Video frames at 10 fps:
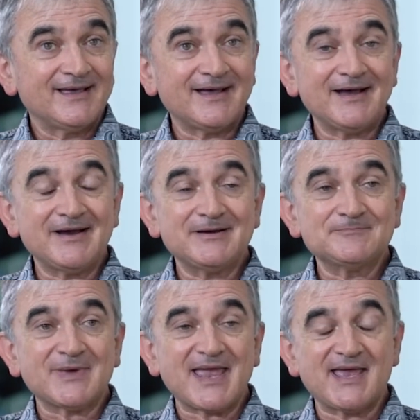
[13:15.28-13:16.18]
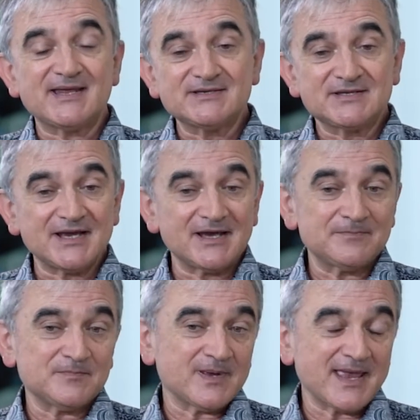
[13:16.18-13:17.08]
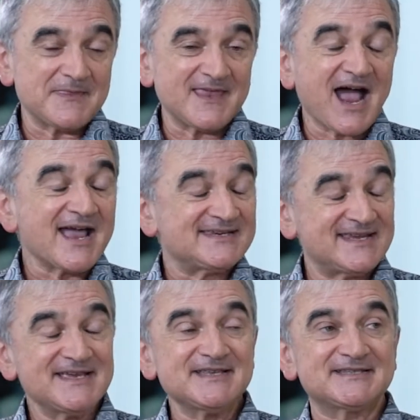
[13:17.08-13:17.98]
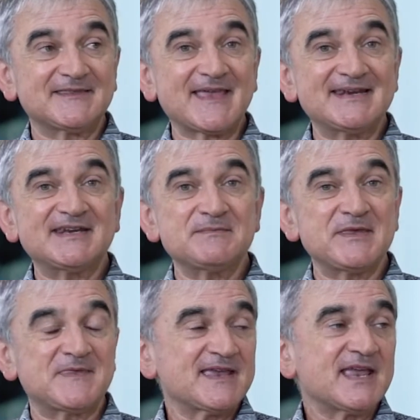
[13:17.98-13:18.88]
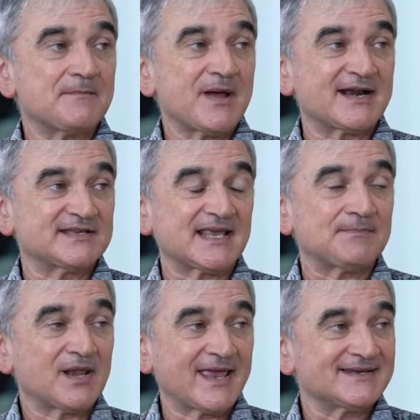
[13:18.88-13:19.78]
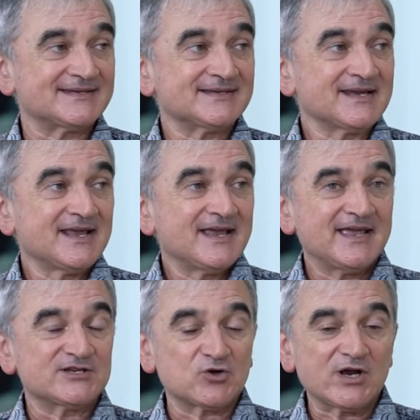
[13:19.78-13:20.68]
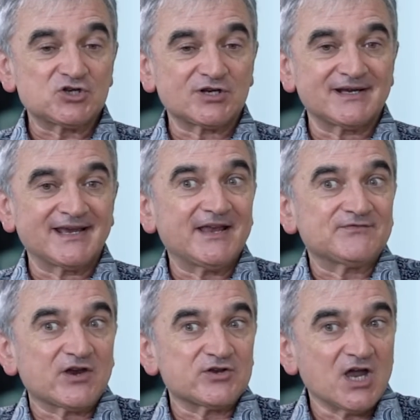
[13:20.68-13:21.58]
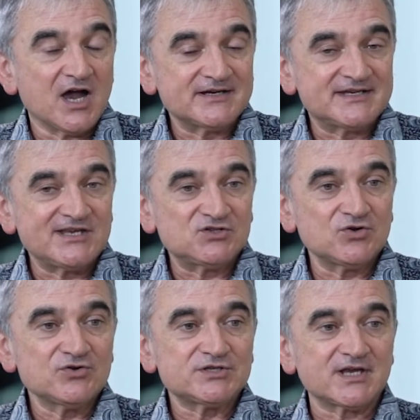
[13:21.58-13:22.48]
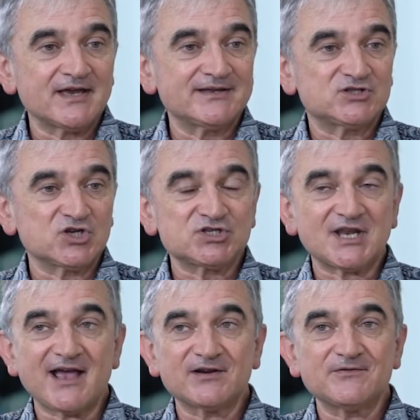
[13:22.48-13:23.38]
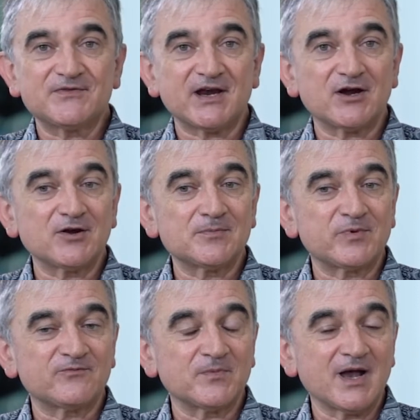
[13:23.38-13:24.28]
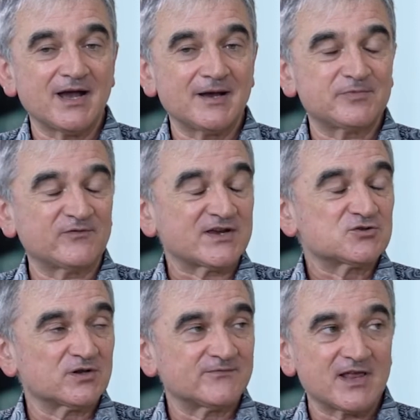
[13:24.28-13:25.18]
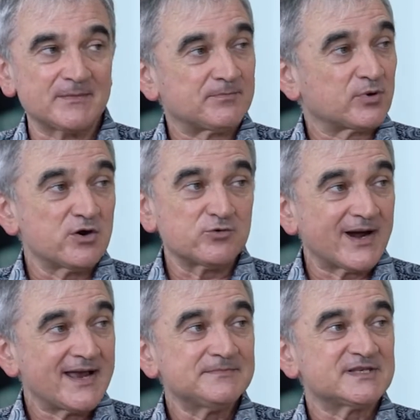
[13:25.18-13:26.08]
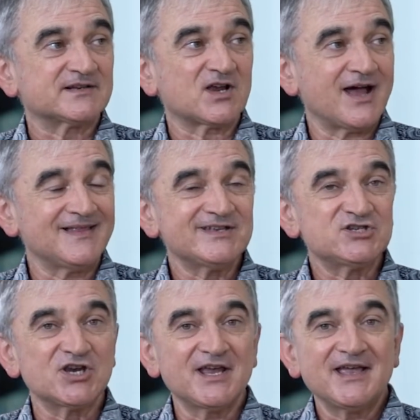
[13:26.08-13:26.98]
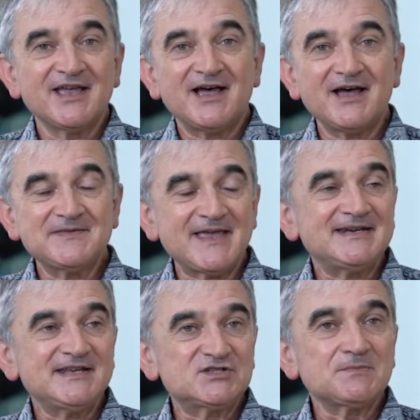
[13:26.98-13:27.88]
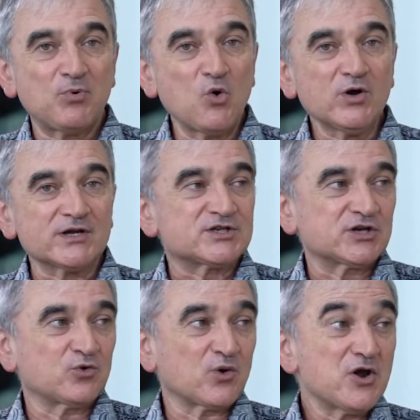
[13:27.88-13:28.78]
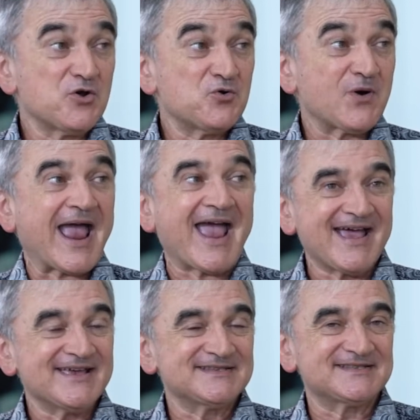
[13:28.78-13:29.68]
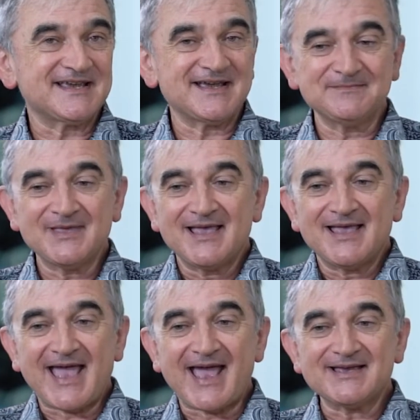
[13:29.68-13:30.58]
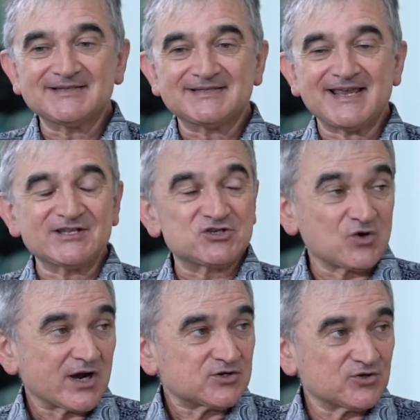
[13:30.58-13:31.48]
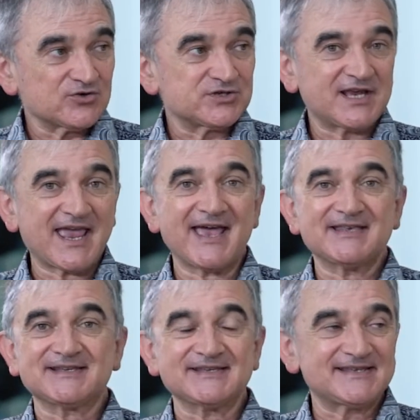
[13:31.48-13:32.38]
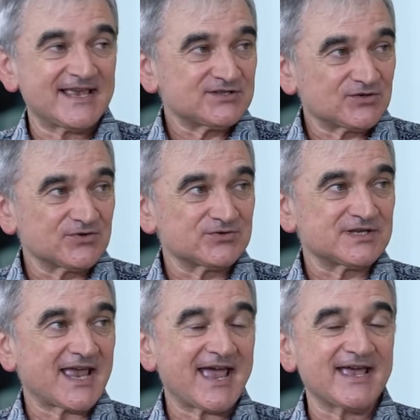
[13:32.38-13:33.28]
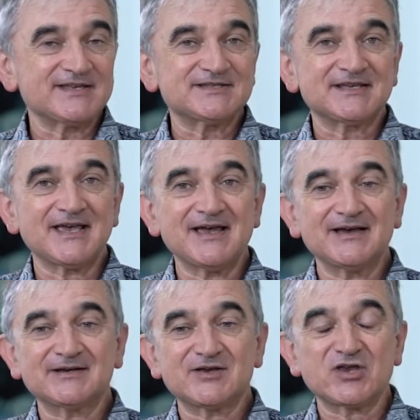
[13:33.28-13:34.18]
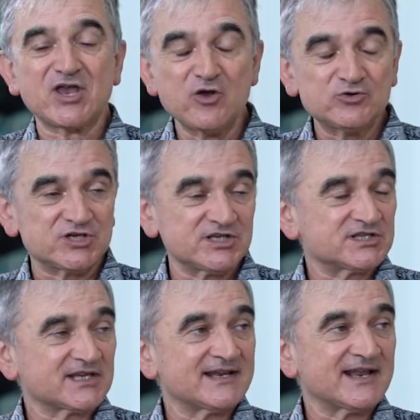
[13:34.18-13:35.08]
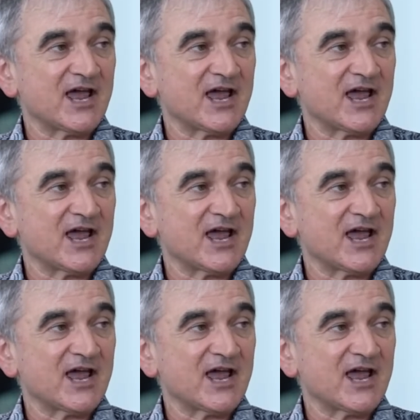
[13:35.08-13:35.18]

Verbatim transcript: um, and uh, and the ideas that they need to be thinking about as they plan instruction. If they're young teachers, uh, just out of their uh, professional development programs in college, uh, they need support to grow as uh, as instructors, as assessors, as coaches and